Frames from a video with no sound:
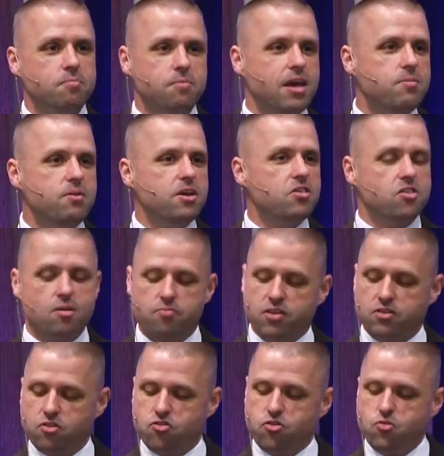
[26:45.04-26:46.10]
maybe it's
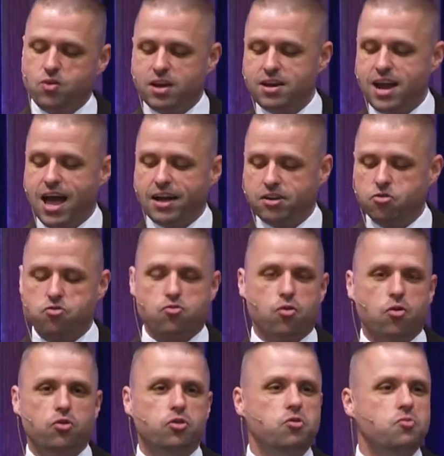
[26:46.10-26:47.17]
something that you cannot
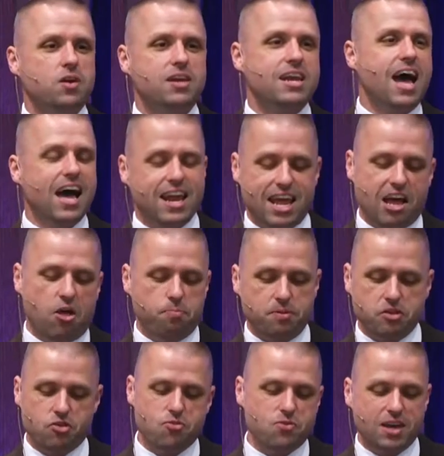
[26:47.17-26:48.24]
control, you cannot help,
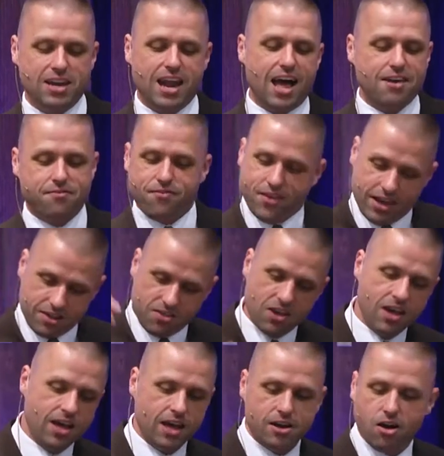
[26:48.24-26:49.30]
and you cannot fix,
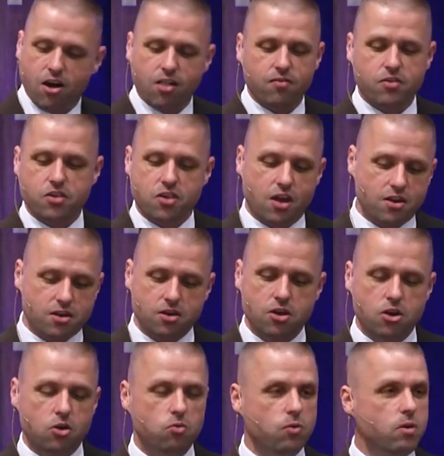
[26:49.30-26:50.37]
and all of a sudden,
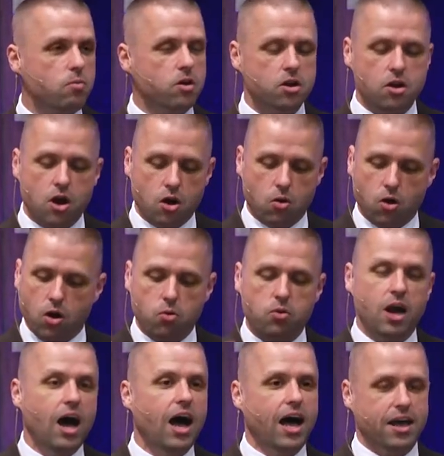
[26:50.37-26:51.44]
we want to know, "Oh
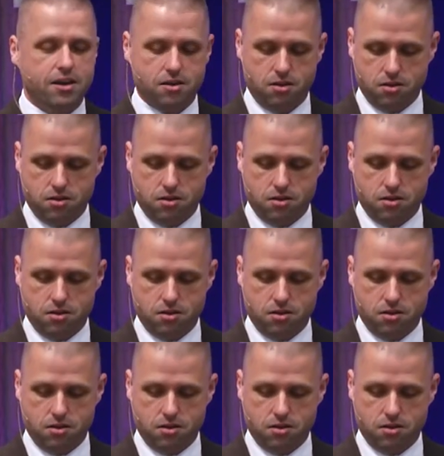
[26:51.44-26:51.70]
God,